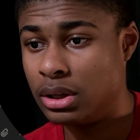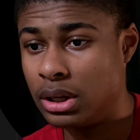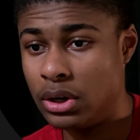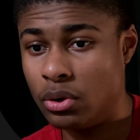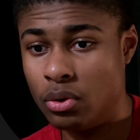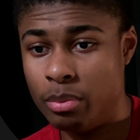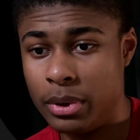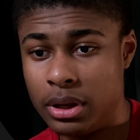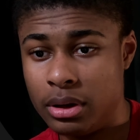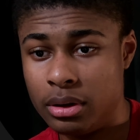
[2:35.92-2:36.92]
and
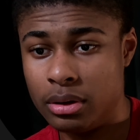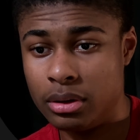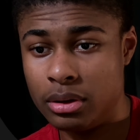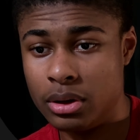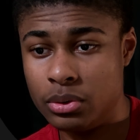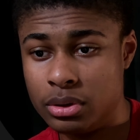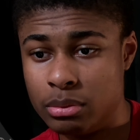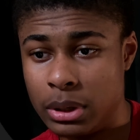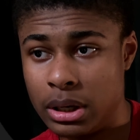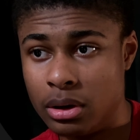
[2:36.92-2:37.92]
open
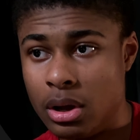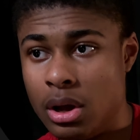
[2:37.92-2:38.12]
Notion Mail,